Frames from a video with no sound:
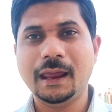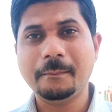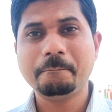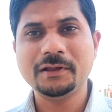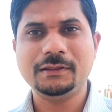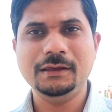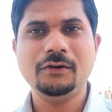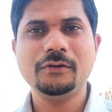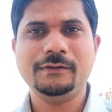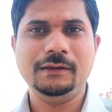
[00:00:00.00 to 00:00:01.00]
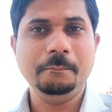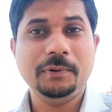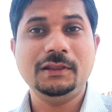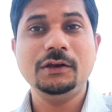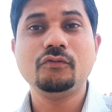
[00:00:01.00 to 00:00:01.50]
empathy or
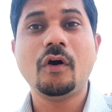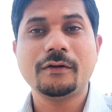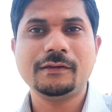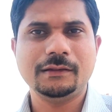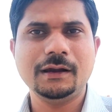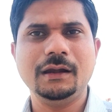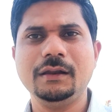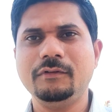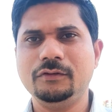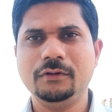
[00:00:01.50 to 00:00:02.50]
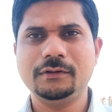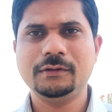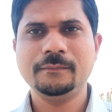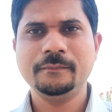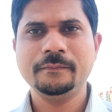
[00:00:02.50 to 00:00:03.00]
sympathy towards other individuals.